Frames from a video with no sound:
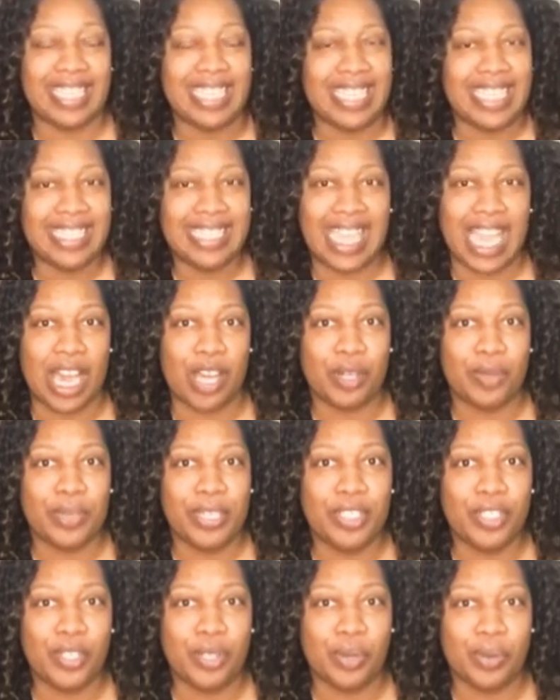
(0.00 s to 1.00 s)

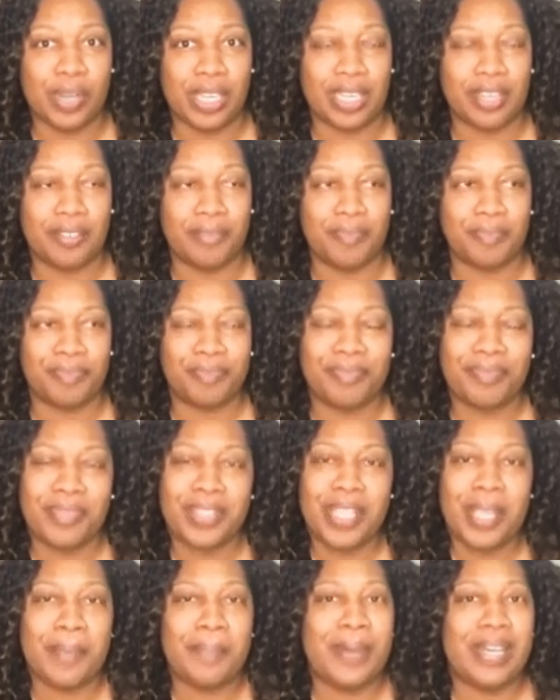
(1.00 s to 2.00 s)
counterintuitive,
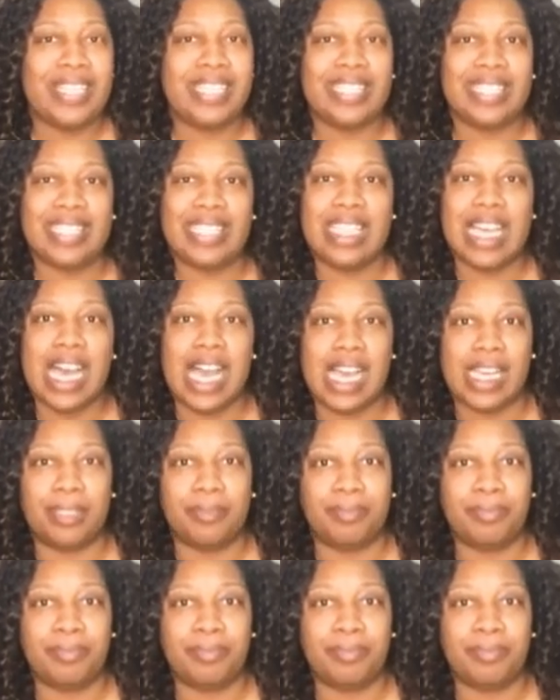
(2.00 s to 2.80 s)
but it's not.